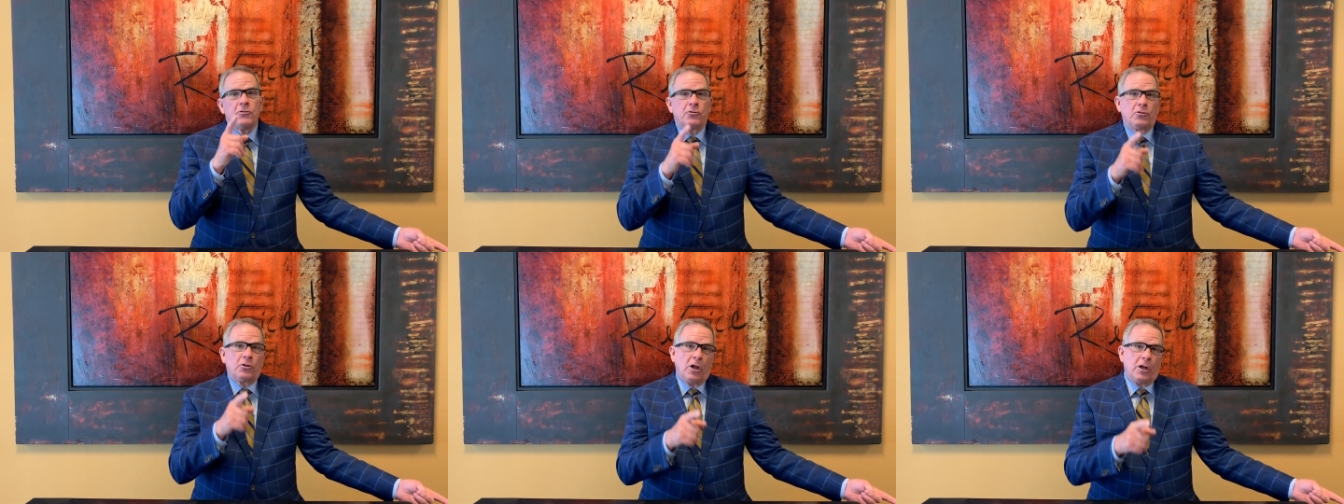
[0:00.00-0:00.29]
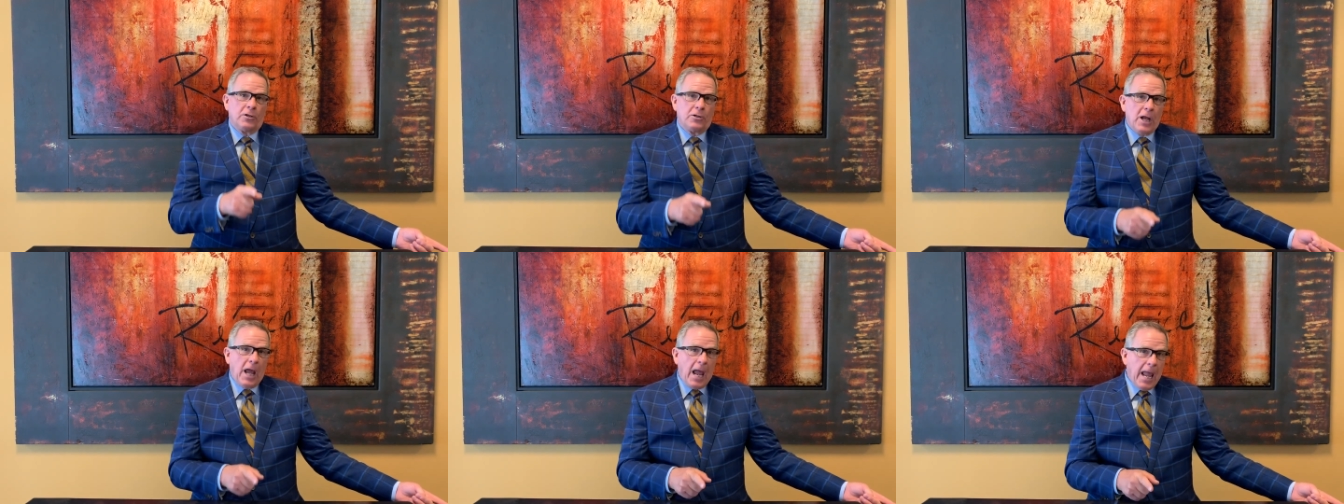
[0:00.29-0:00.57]

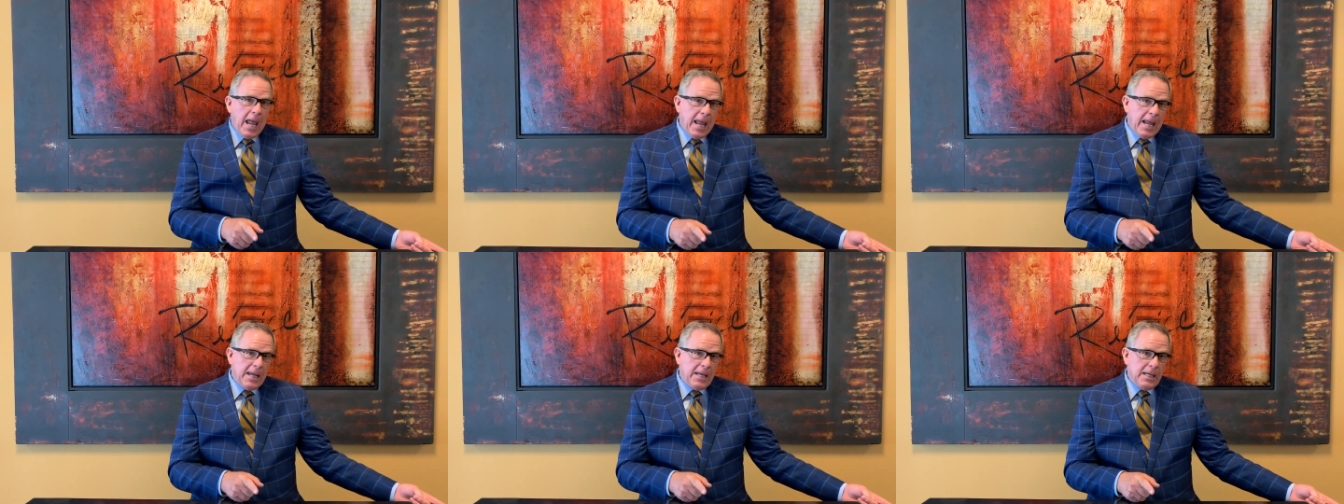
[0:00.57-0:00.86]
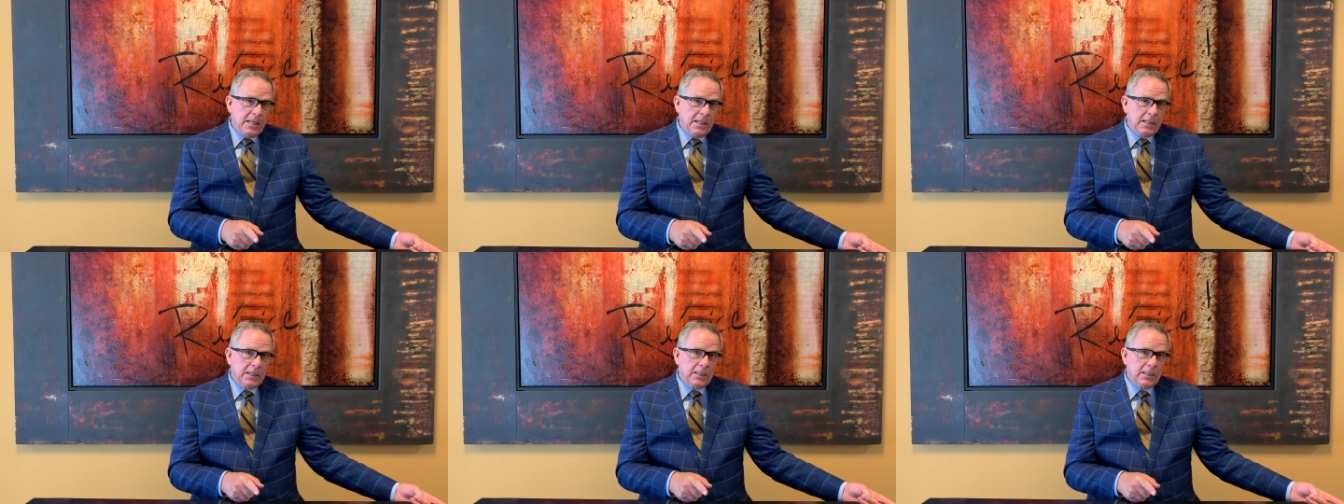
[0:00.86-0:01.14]

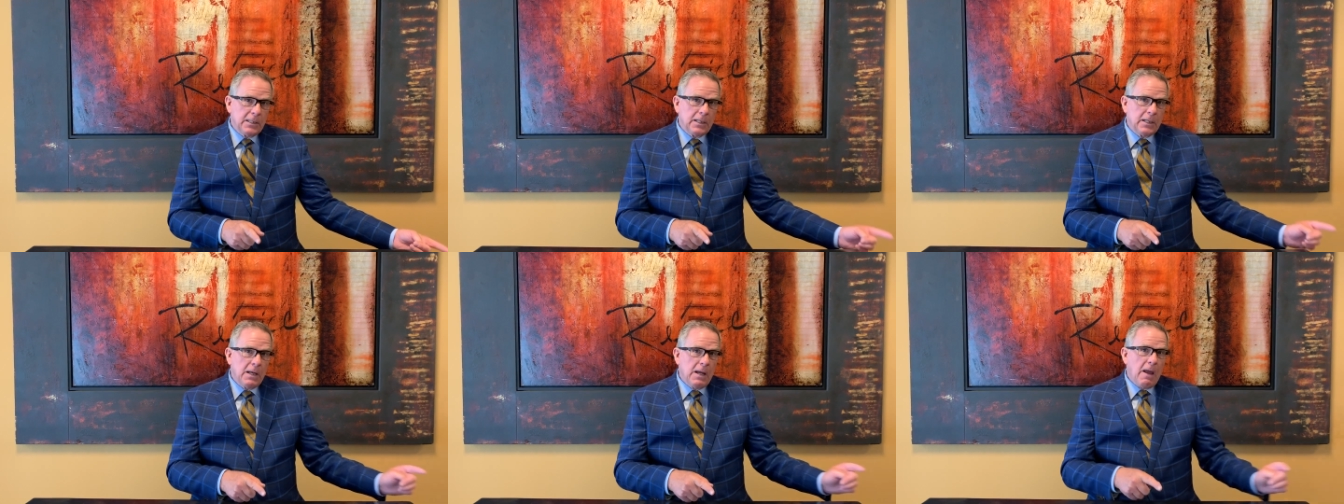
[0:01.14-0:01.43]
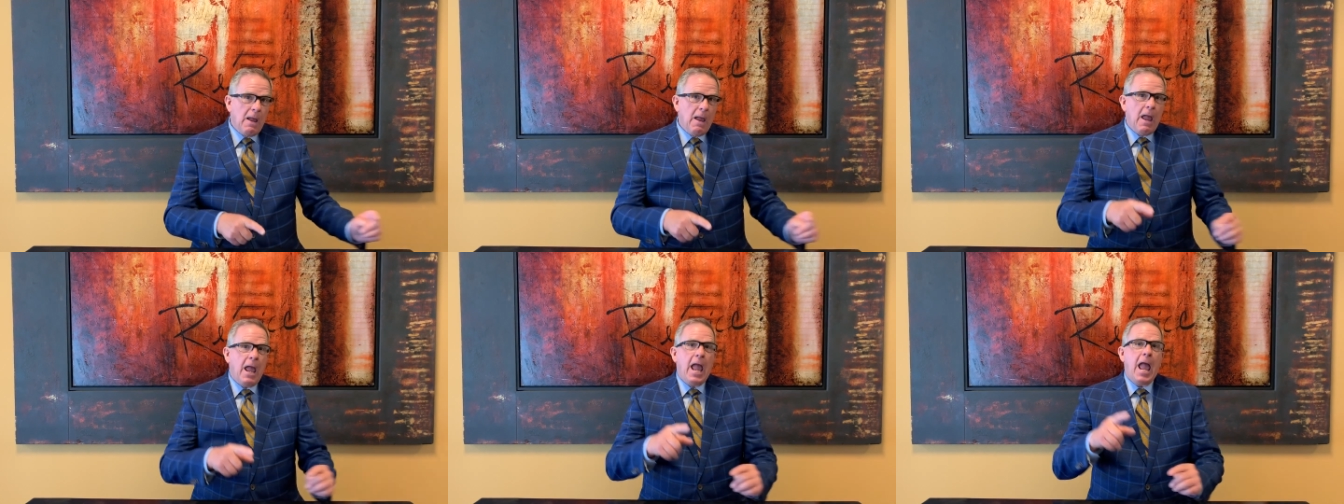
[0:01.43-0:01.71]
today,
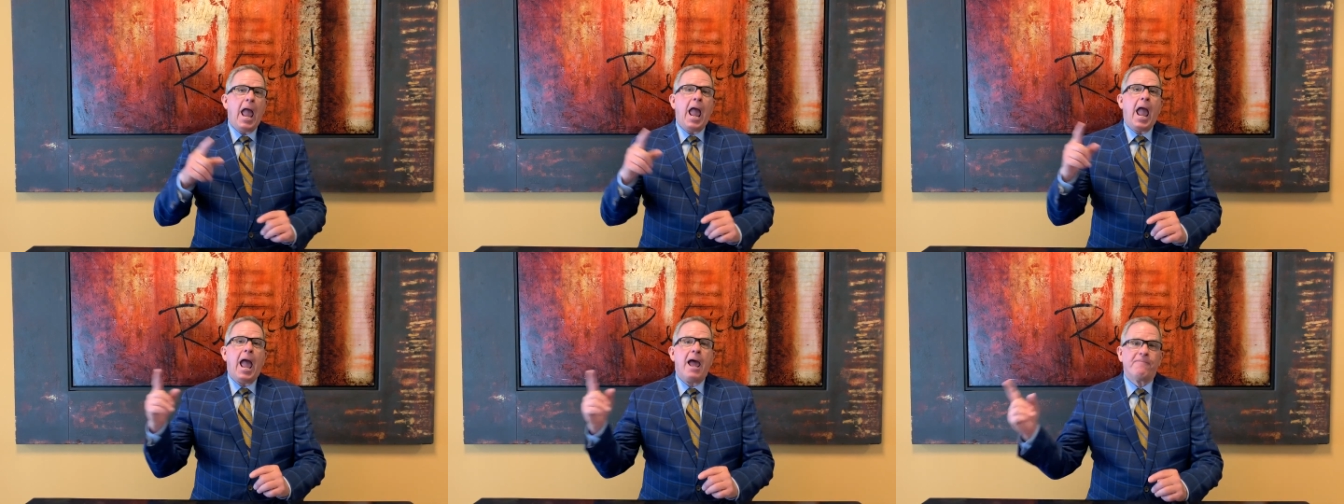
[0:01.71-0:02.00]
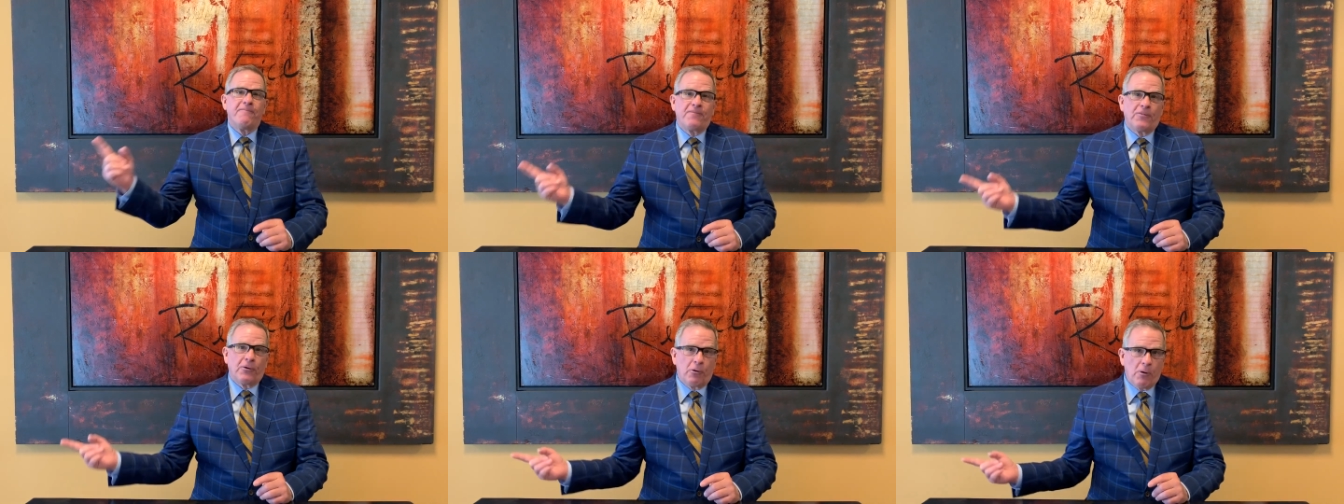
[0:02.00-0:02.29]

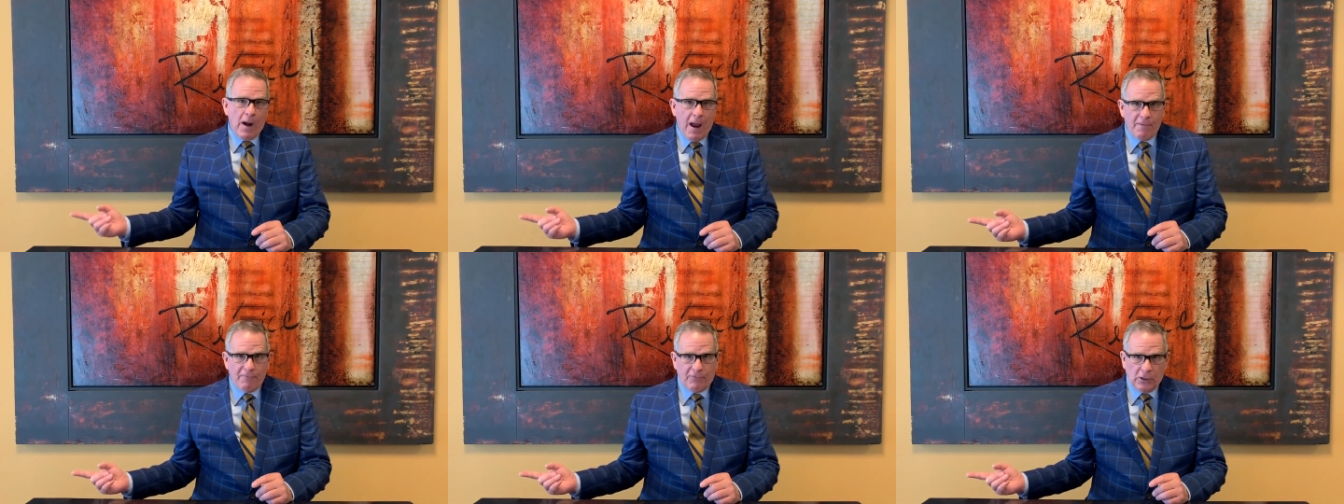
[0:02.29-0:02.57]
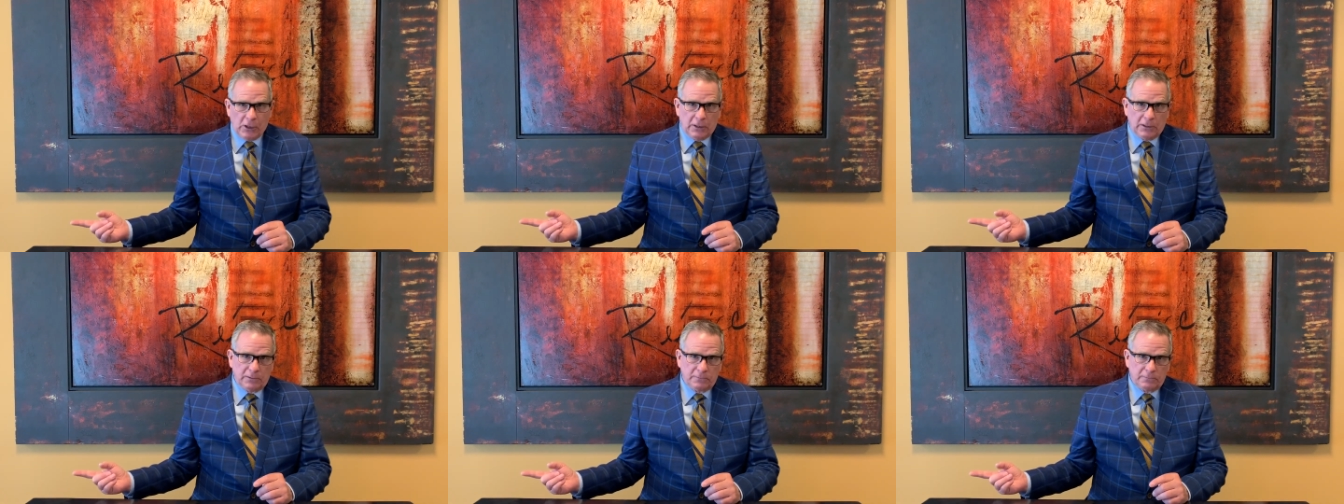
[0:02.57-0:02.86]
and
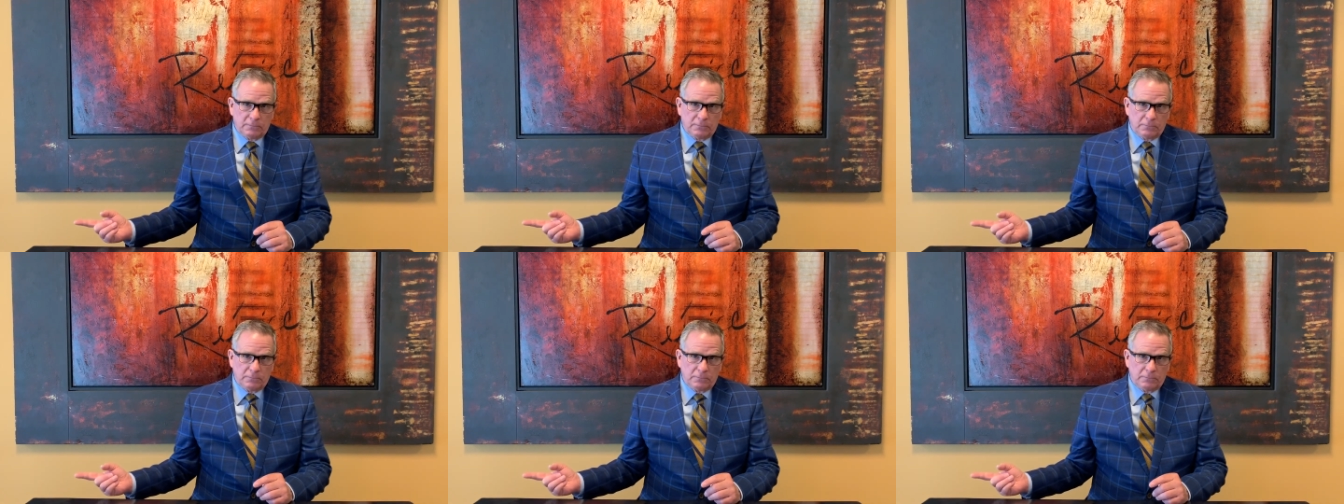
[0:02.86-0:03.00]
forever.